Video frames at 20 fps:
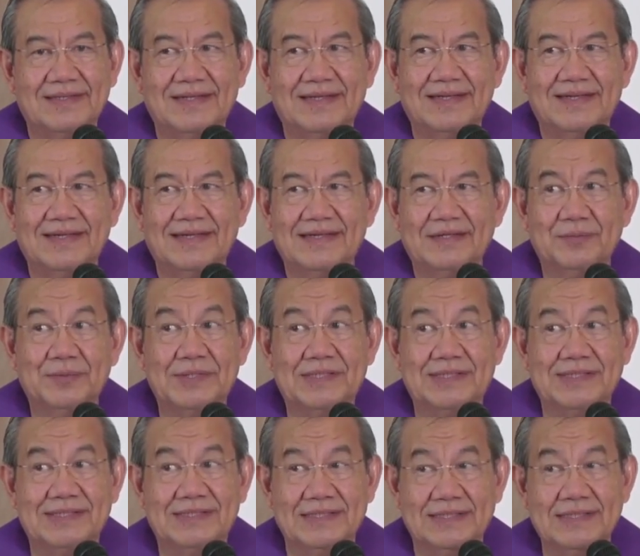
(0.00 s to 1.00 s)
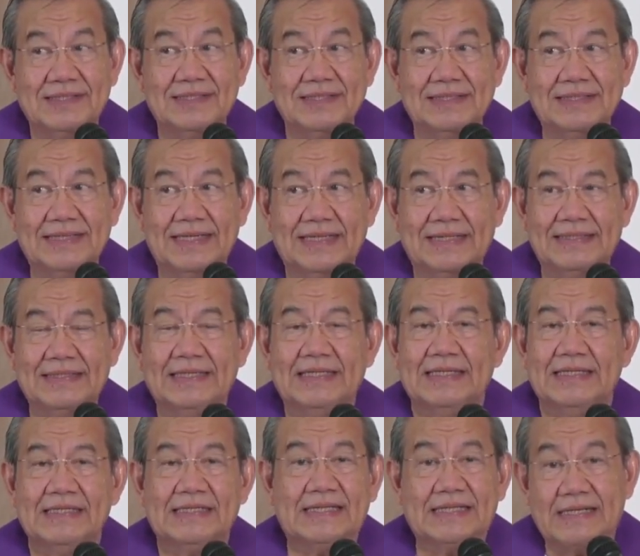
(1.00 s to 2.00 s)
which is easily a
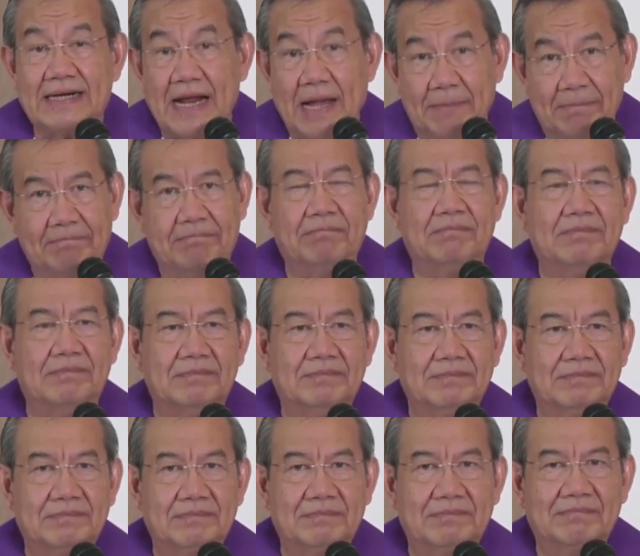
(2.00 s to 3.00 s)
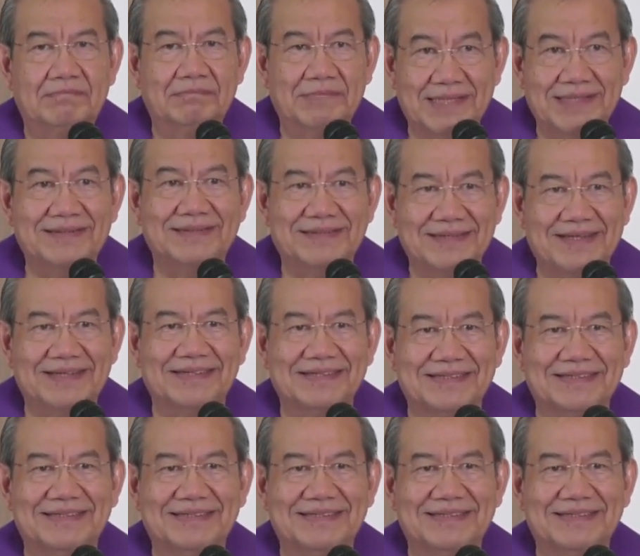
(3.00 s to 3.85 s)
crab mentality.